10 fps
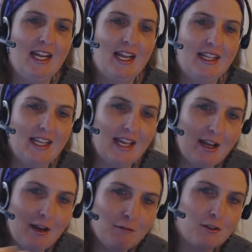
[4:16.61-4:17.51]
and the
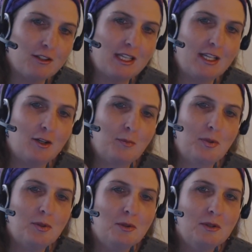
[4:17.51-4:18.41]
effort that you're
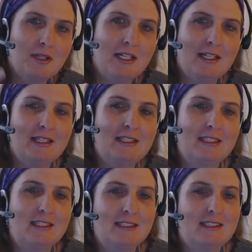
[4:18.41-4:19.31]
pouring
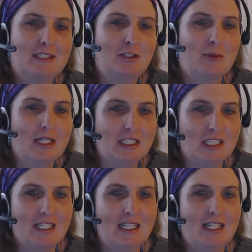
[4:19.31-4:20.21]
into this
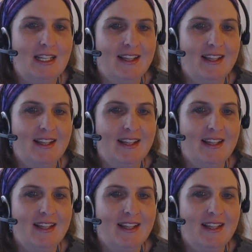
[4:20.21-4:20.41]
situation,